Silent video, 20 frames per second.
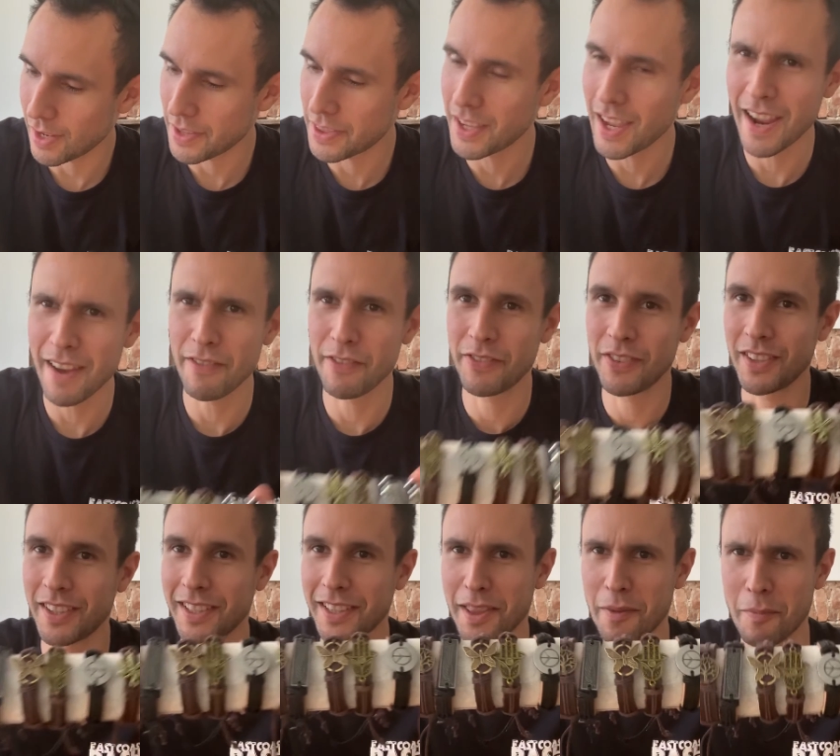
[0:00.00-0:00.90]
I think I have a
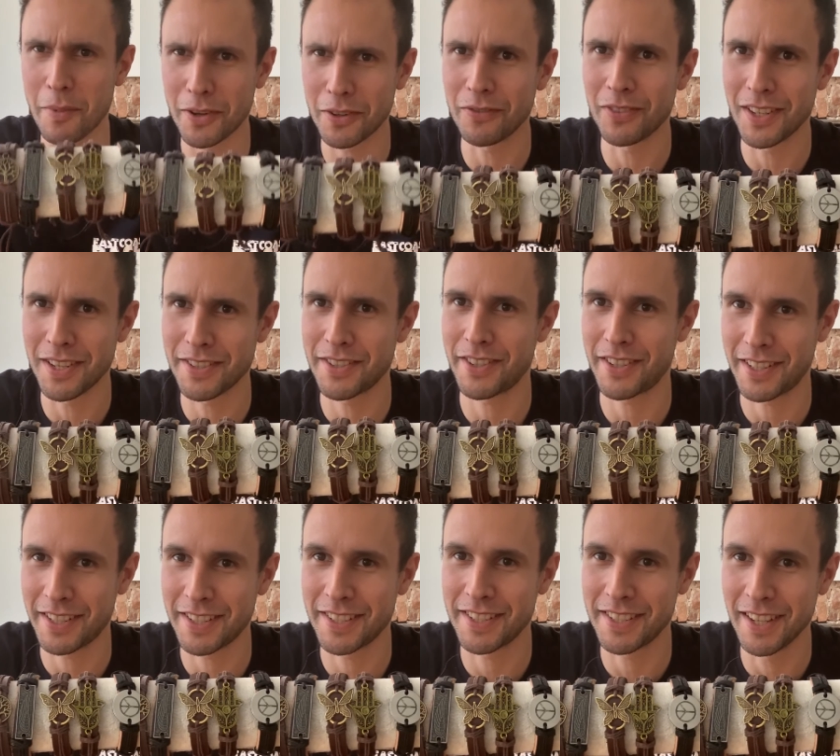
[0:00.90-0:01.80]
feeling that the butterflies are
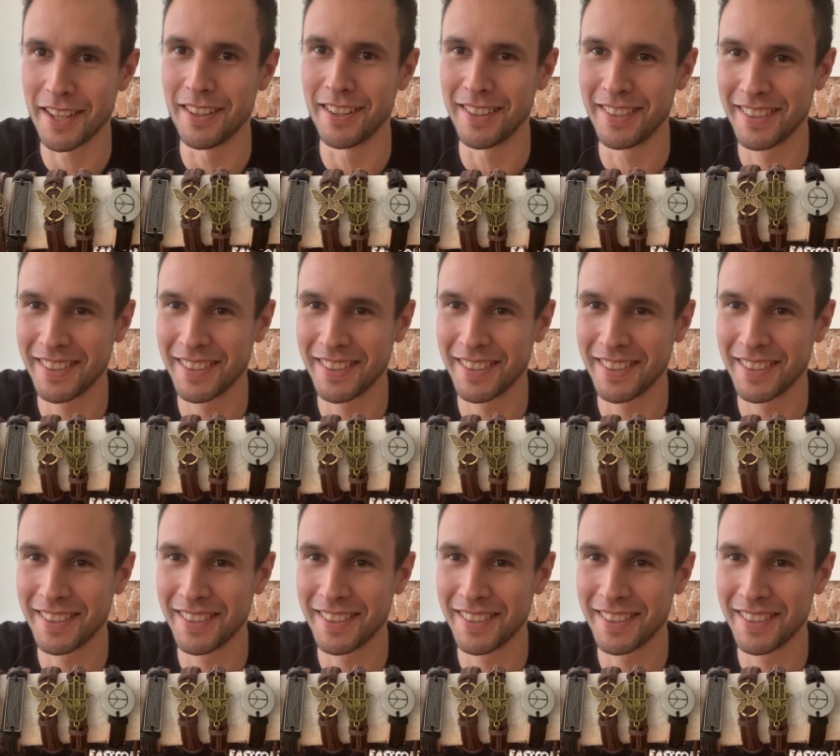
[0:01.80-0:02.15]
gonna sell.